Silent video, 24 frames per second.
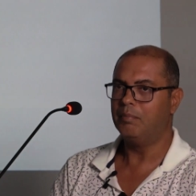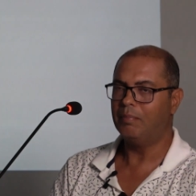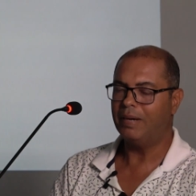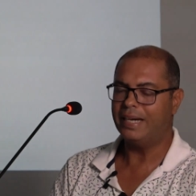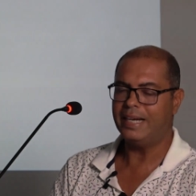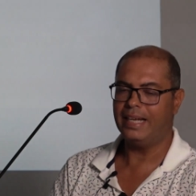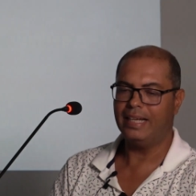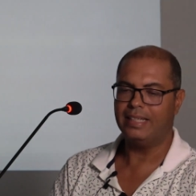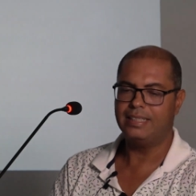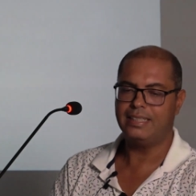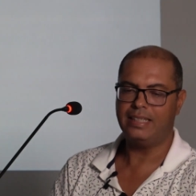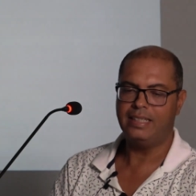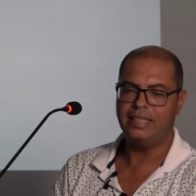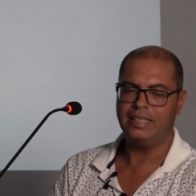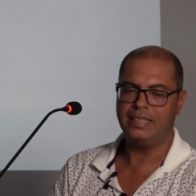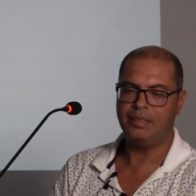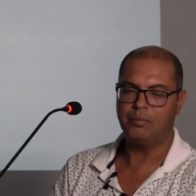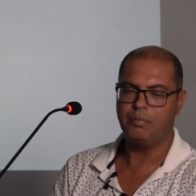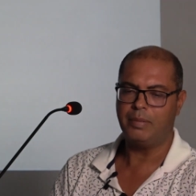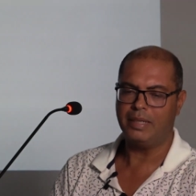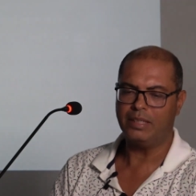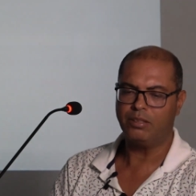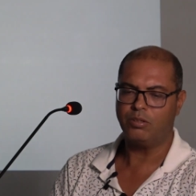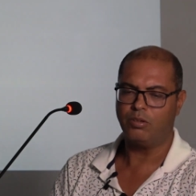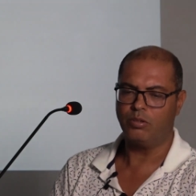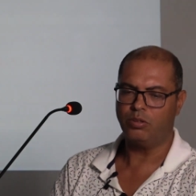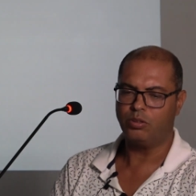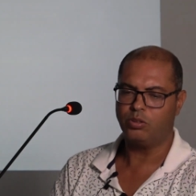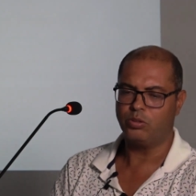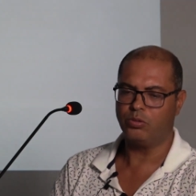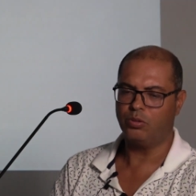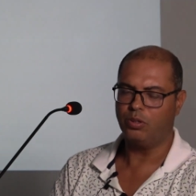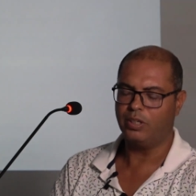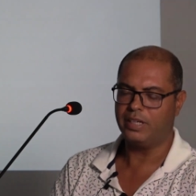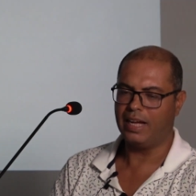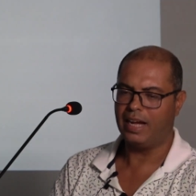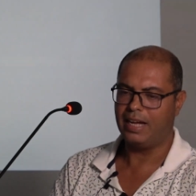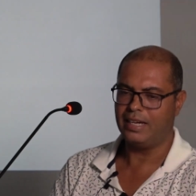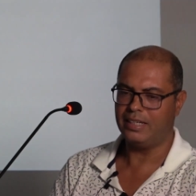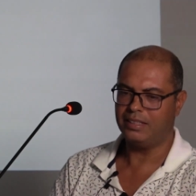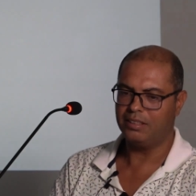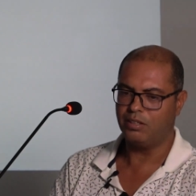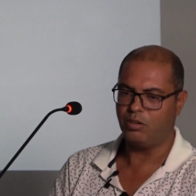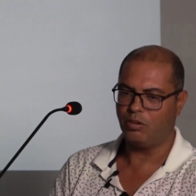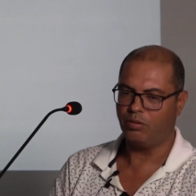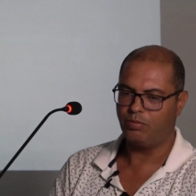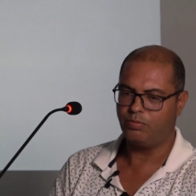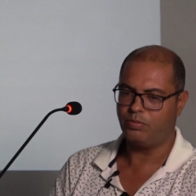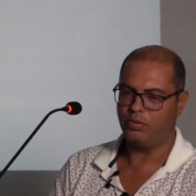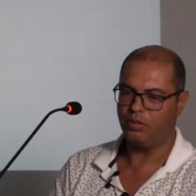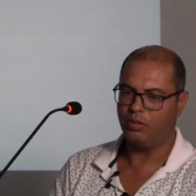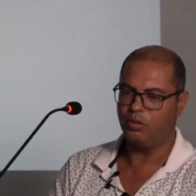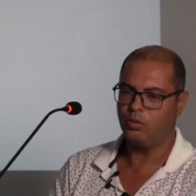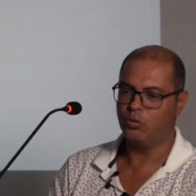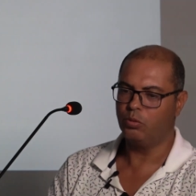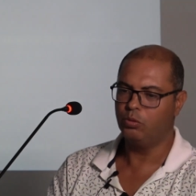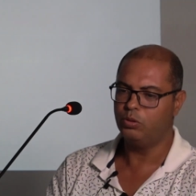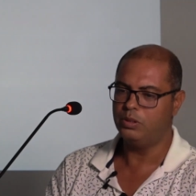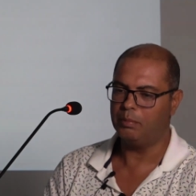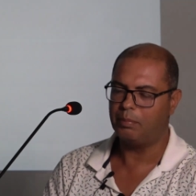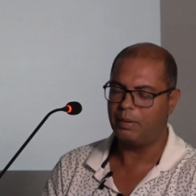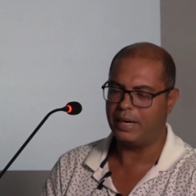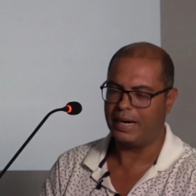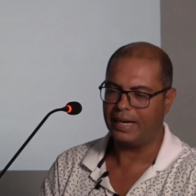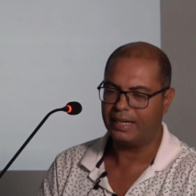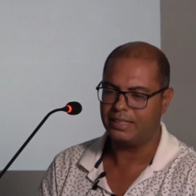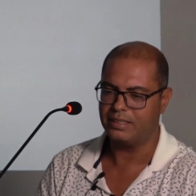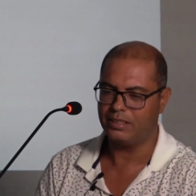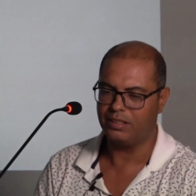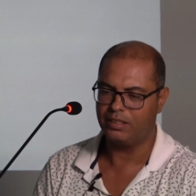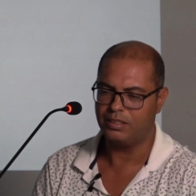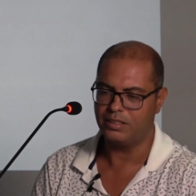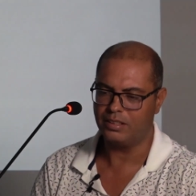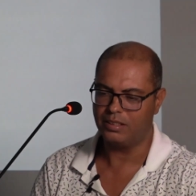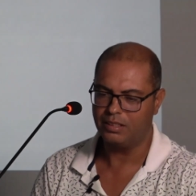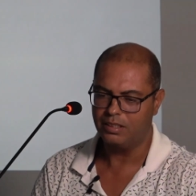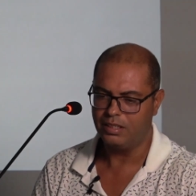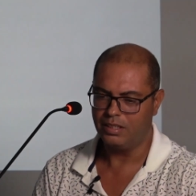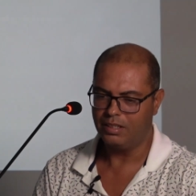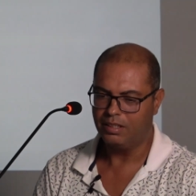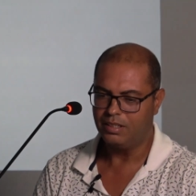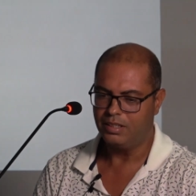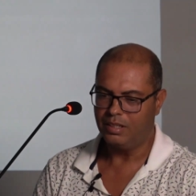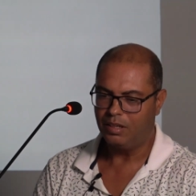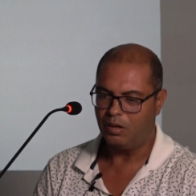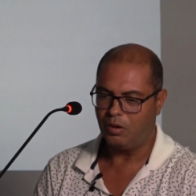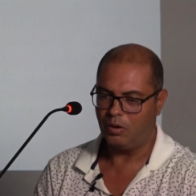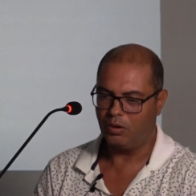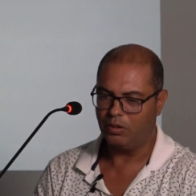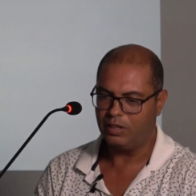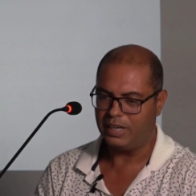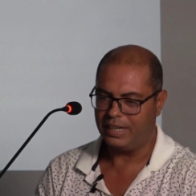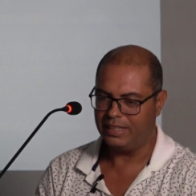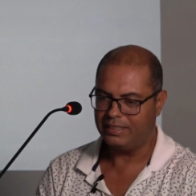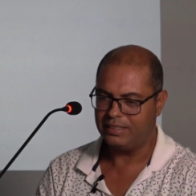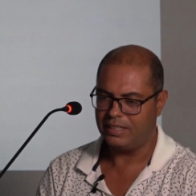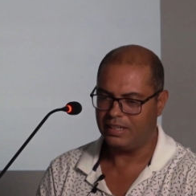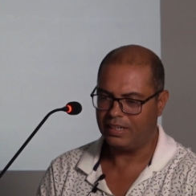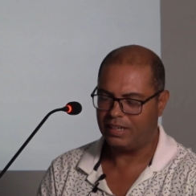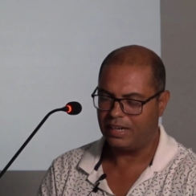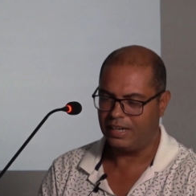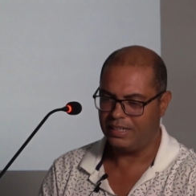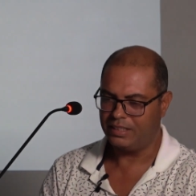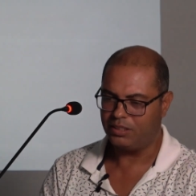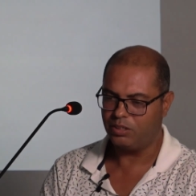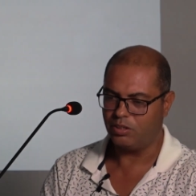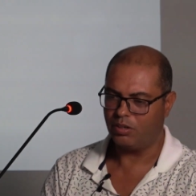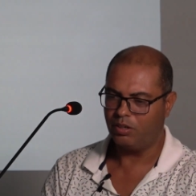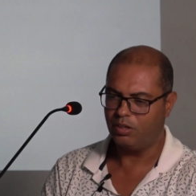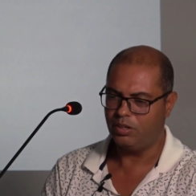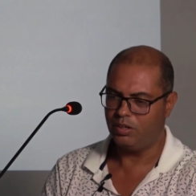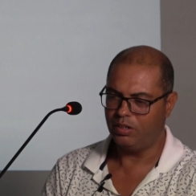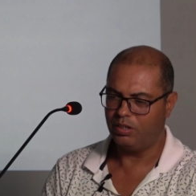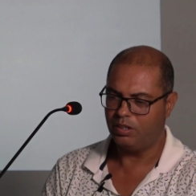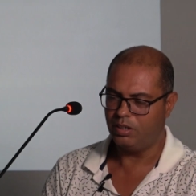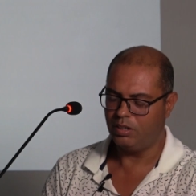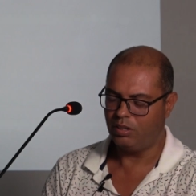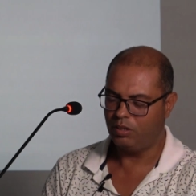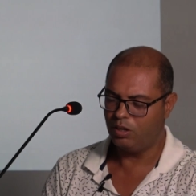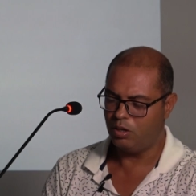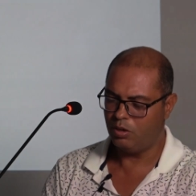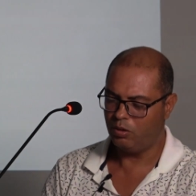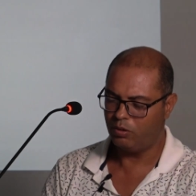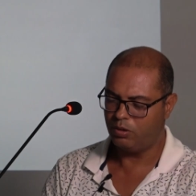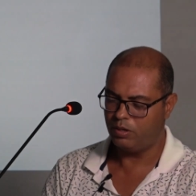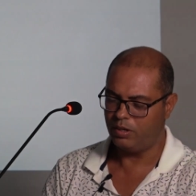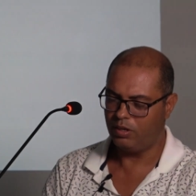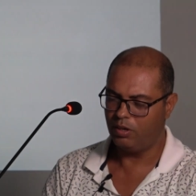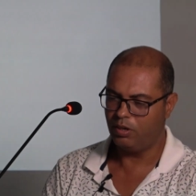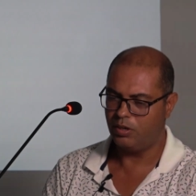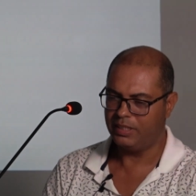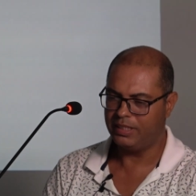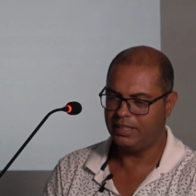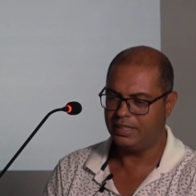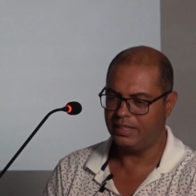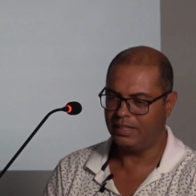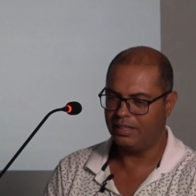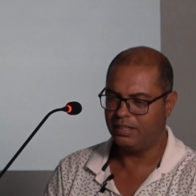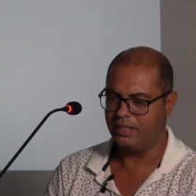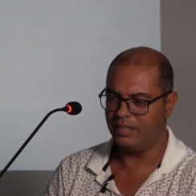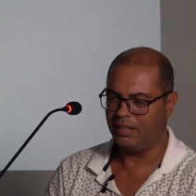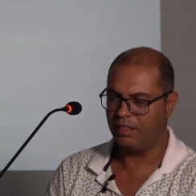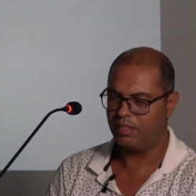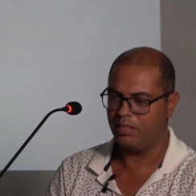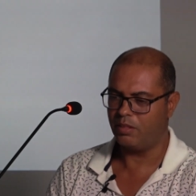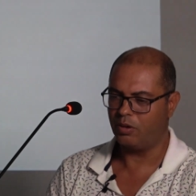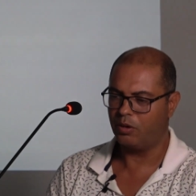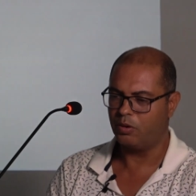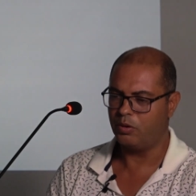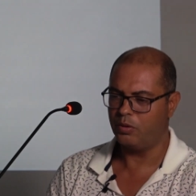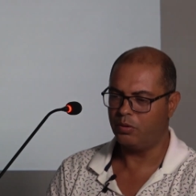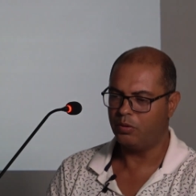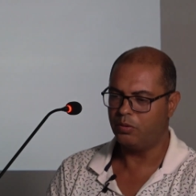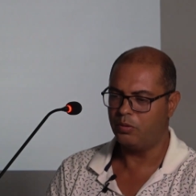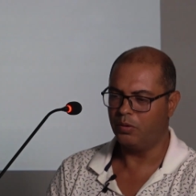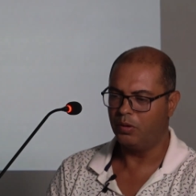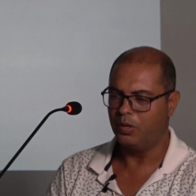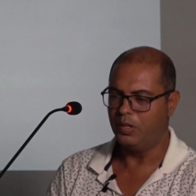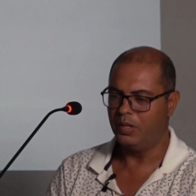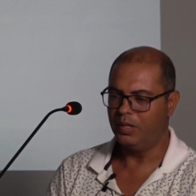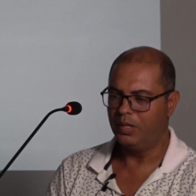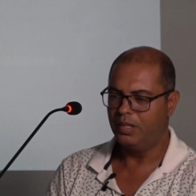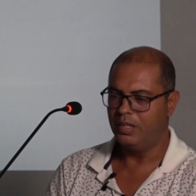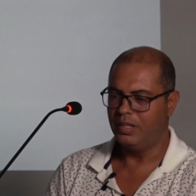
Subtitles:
magazine, but also a guide of good practice on intercultural learning through